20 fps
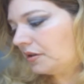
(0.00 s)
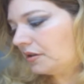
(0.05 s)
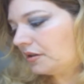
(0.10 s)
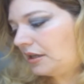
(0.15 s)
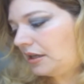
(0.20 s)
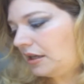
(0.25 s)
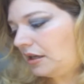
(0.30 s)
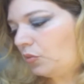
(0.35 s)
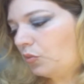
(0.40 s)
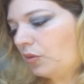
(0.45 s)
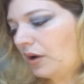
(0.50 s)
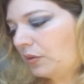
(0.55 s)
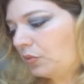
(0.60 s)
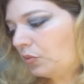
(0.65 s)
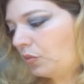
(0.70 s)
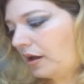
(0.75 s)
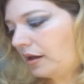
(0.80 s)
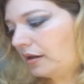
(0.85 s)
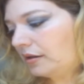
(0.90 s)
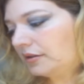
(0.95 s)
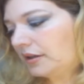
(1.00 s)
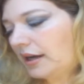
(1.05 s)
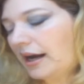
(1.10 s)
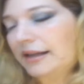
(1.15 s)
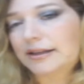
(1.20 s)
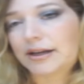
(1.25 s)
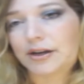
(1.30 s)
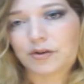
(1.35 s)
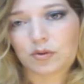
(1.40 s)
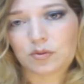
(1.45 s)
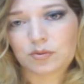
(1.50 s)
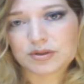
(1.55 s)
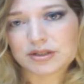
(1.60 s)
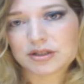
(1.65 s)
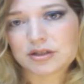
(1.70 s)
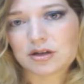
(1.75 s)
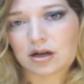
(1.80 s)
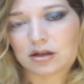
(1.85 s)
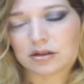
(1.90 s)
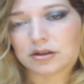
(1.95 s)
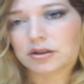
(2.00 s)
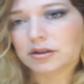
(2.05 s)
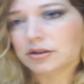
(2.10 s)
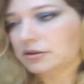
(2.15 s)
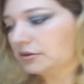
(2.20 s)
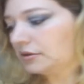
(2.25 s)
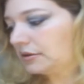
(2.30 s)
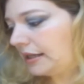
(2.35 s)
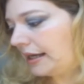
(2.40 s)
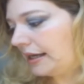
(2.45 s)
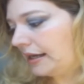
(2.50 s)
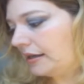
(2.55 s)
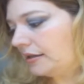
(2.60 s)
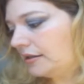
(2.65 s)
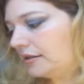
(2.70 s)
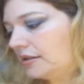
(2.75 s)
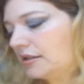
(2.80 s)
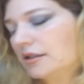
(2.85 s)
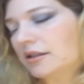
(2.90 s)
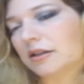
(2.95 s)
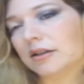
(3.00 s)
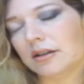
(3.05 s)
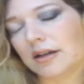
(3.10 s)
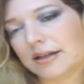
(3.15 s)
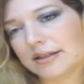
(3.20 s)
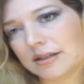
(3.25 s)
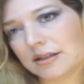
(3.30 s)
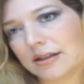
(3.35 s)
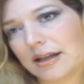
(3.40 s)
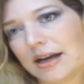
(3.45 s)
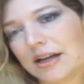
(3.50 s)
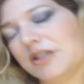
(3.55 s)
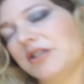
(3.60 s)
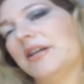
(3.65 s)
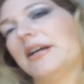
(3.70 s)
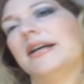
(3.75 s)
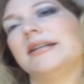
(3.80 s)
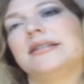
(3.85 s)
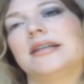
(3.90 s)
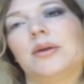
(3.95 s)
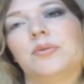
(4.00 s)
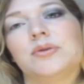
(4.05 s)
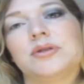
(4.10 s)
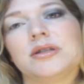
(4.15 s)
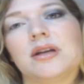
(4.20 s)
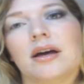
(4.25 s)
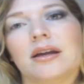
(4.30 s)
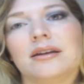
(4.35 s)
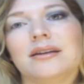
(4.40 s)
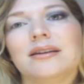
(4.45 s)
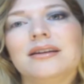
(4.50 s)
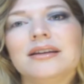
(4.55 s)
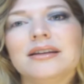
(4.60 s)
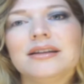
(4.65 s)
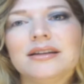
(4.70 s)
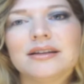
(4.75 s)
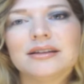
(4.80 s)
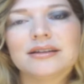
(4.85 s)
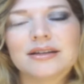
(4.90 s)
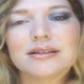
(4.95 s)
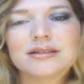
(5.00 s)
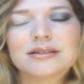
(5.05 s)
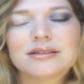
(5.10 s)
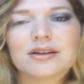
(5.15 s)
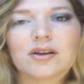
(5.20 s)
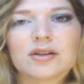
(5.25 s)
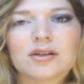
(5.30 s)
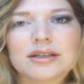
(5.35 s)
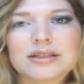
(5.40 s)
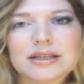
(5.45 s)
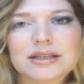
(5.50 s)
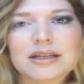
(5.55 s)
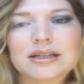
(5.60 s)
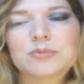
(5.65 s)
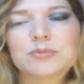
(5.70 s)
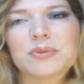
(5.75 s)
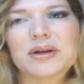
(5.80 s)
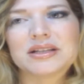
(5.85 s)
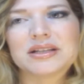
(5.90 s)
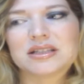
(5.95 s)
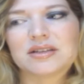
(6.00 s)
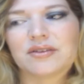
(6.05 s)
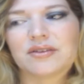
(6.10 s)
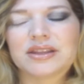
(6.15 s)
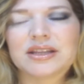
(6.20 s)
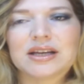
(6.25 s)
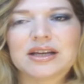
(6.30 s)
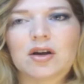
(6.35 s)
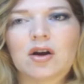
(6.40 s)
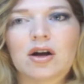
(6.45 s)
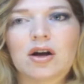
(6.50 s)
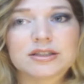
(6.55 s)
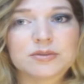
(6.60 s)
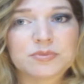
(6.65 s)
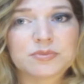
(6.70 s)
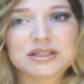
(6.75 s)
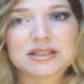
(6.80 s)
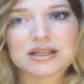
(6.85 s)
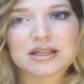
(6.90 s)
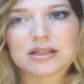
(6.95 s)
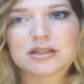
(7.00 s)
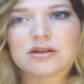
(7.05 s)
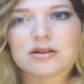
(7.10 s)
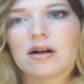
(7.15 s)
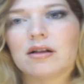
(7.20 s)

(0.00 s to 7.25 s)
the Wet n Wild eyeliner was $1, and the Colossal Lash, like I said, was not necessarily as inexpensive. I think it cost me $6.